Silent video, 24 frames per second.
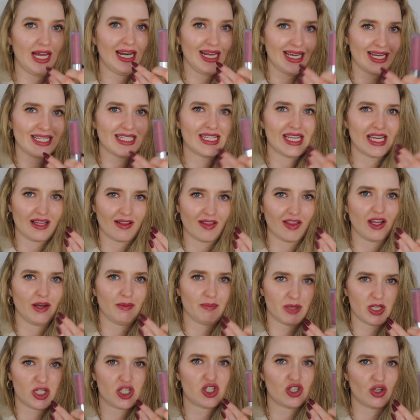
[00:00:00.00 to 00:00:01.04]
It is a
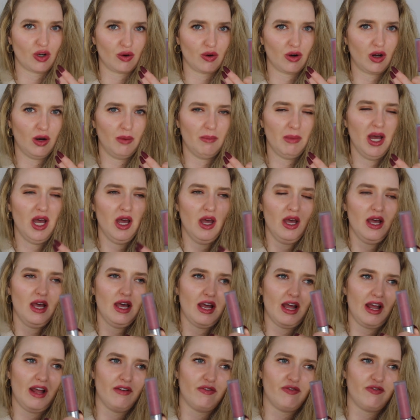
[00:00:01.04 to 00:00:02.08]
lip serum.
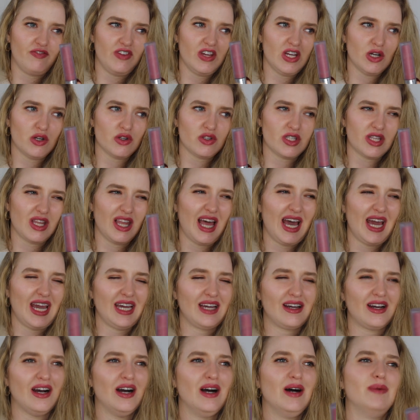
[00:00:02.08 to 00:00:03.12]
It feels
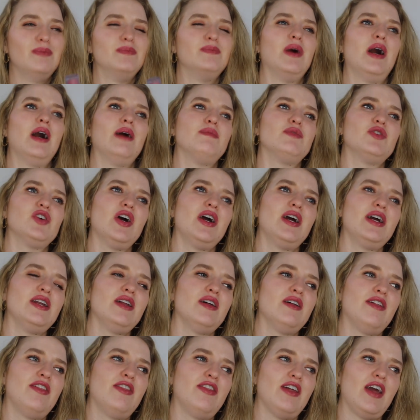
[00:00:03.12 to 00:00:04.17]
like, I'm trying
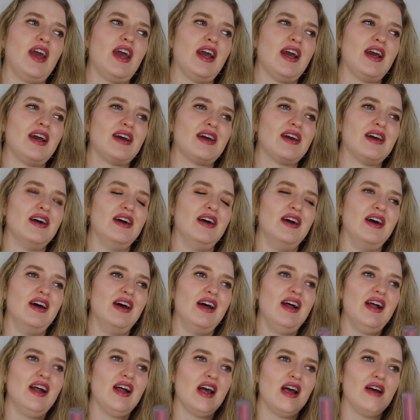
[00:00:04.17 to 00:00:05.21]
to think.
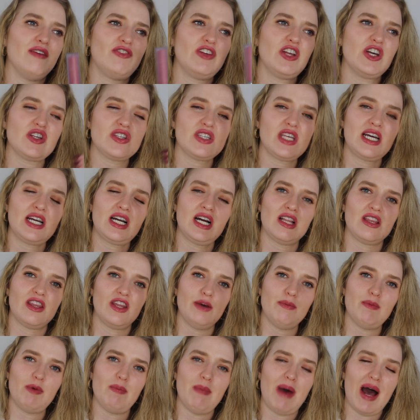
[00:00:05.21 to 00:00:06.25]
It feels like a
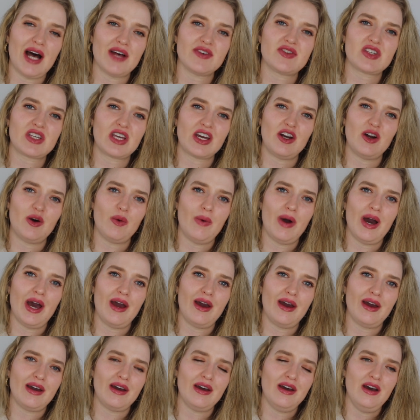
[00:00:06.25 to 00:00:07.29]
lip mask in a
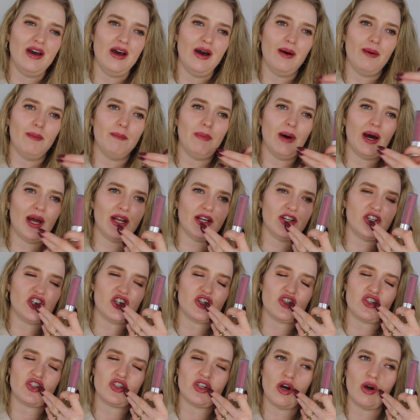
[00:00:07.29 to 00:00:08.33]
way, but it's
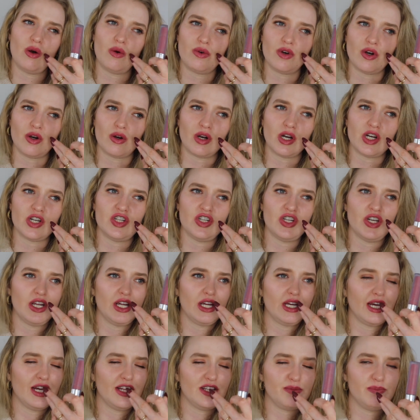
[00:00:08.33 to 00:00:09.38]
just so
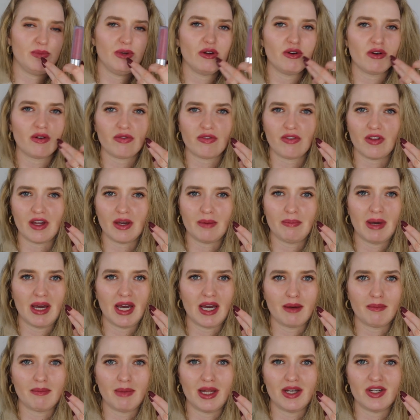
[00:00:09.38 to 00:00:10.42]
nourishing. It's beautifully
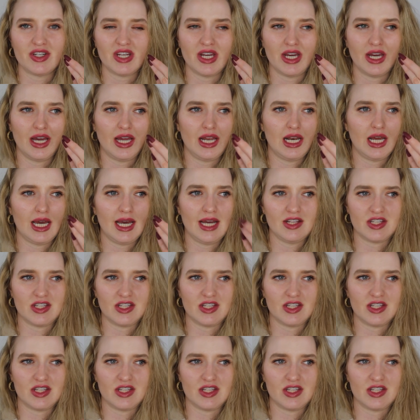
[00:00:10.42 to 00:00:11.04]
pigmented.